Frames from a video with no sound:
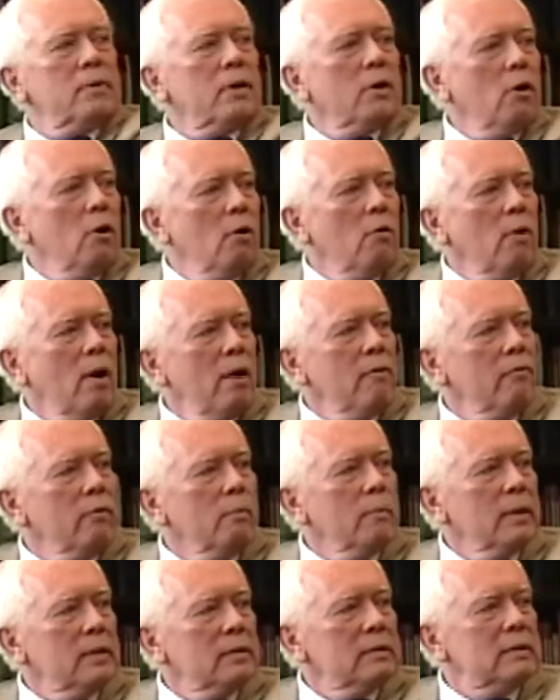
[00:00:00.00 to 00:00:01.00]
Kanawha Rifle.
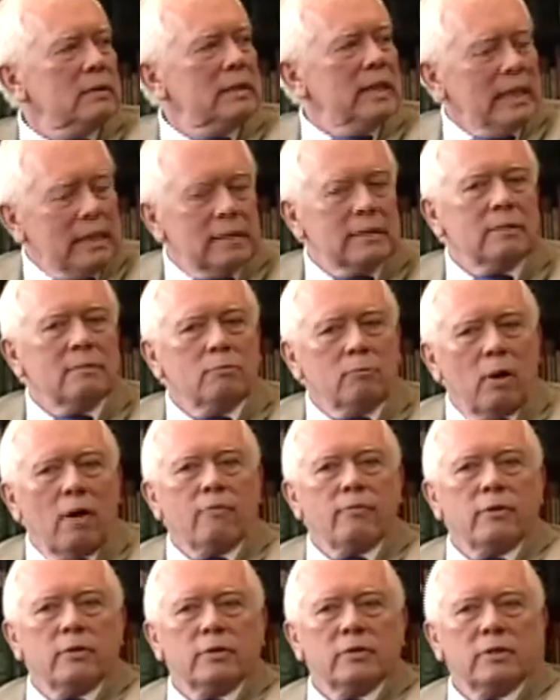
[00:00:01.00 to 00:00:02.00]
Six
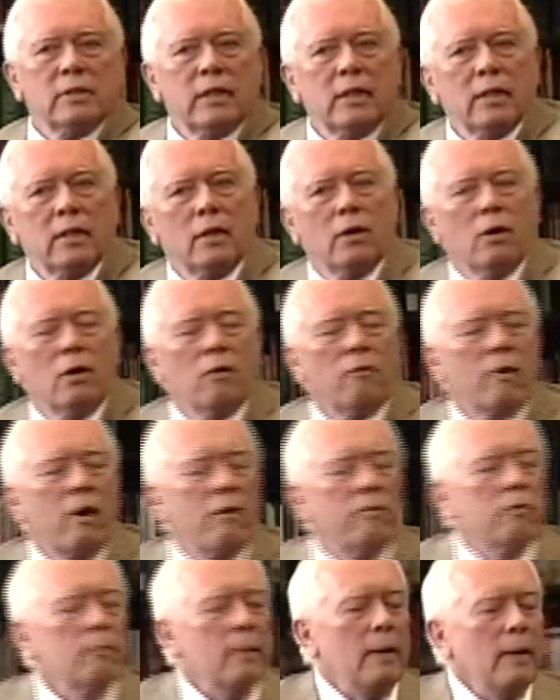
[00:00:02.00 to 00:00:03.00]
Ruffners in the Kanawha
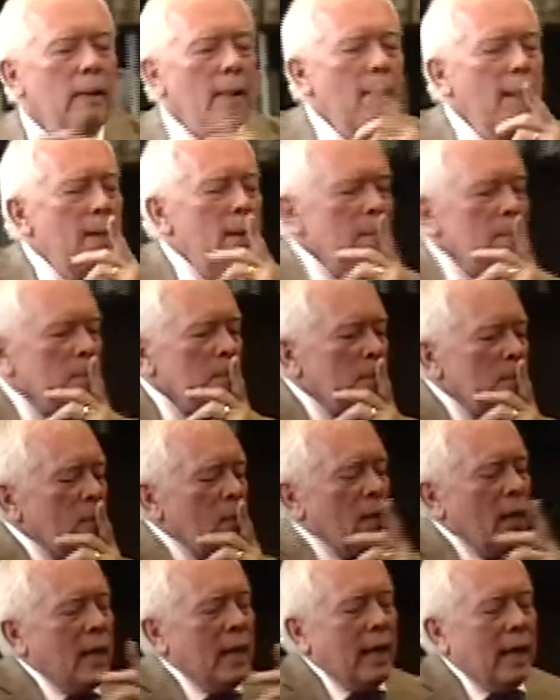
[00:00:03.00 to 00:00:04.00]
Rifle.
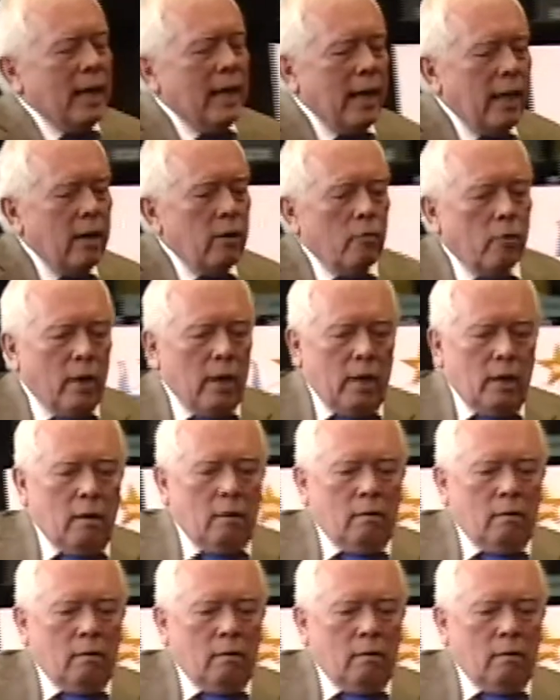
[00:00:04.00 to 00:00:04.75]
Henry.